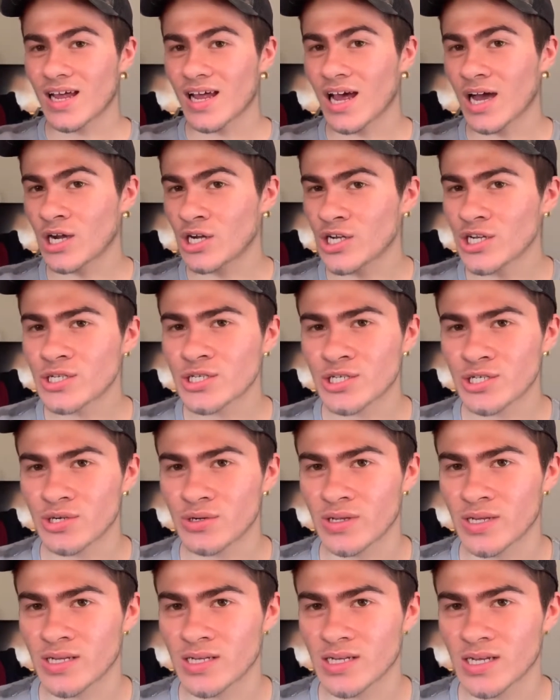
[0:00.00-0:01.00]
a good
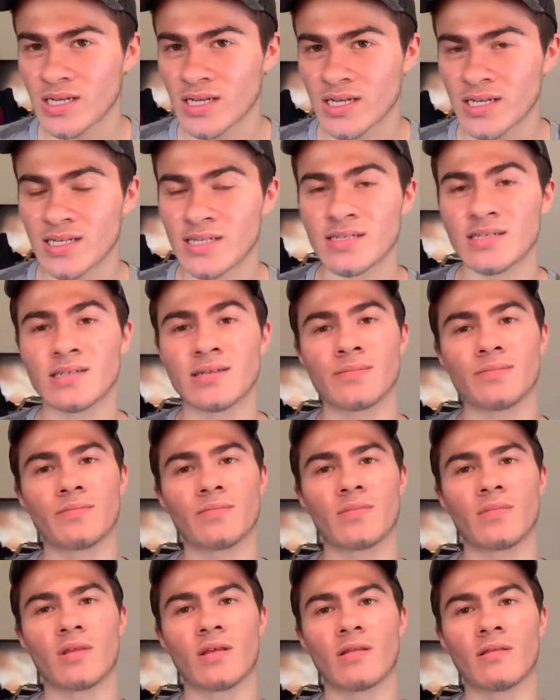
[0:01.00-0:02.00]
student is
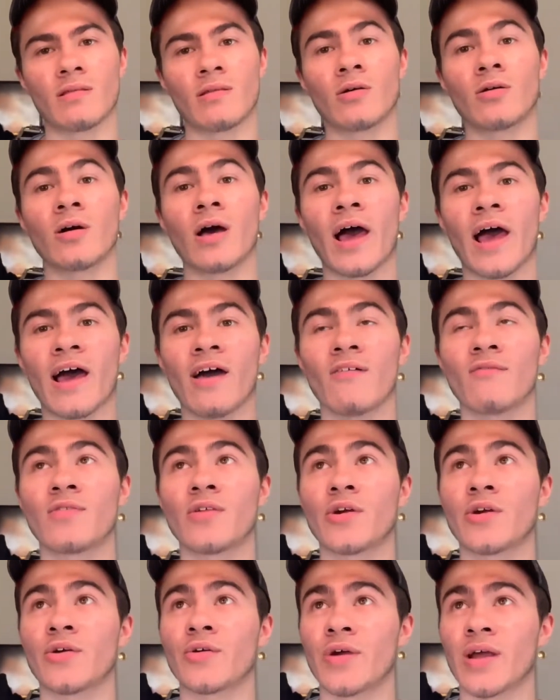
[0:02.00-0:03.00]
they'll have
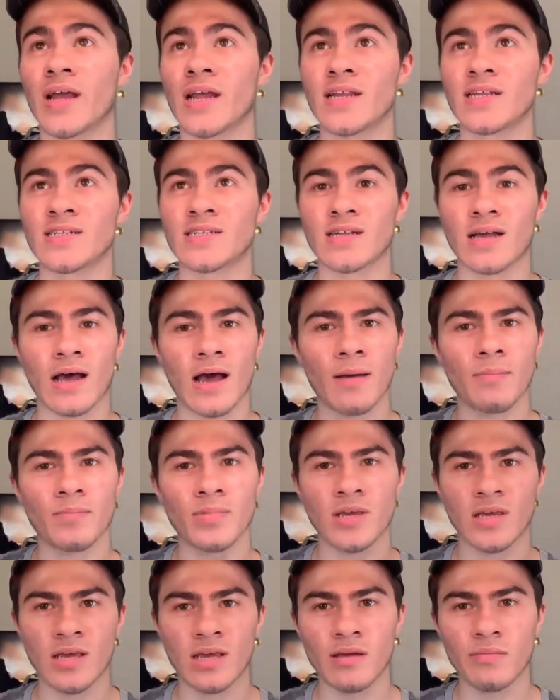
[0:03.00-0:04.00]
their grades
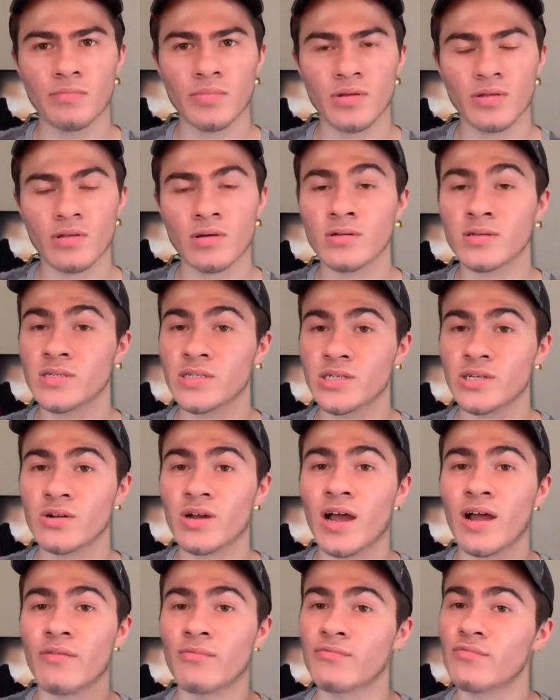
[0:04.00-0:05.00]
upkeep, they'll still
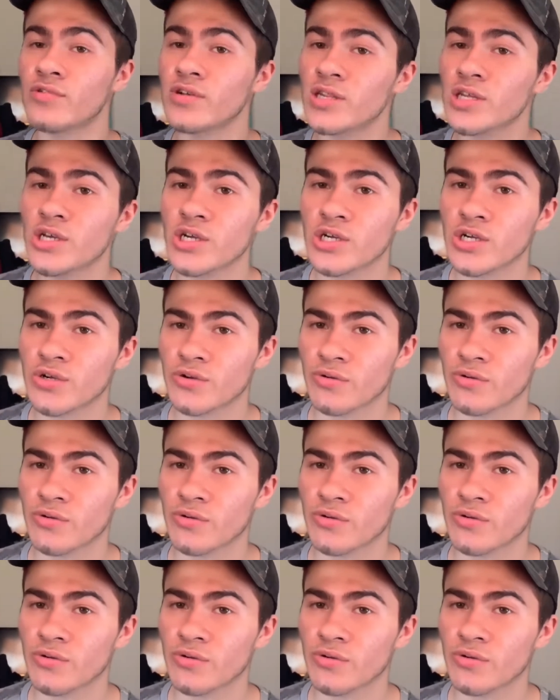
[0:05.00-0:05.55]
have really good